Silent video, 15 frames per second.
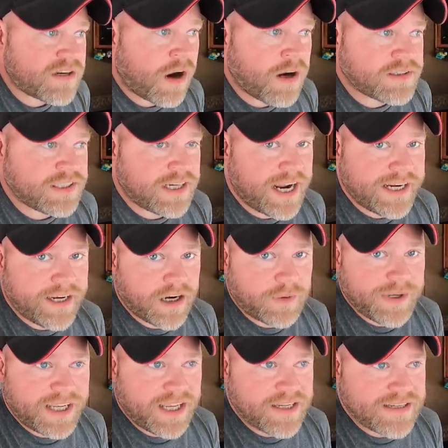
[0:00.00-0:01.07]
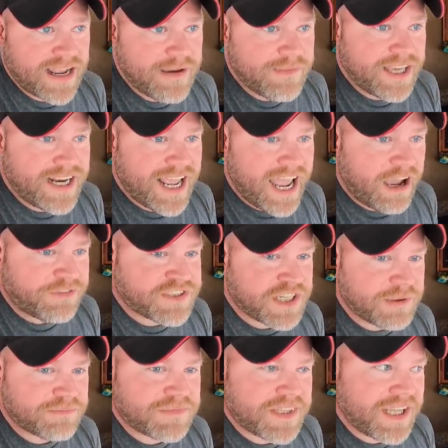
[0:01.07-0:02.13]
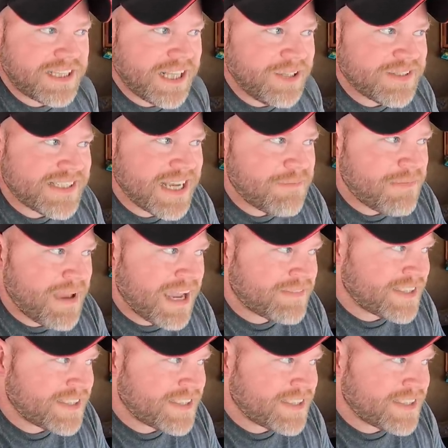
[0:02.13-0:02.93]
gets dark tonight here, because I am going to have to close up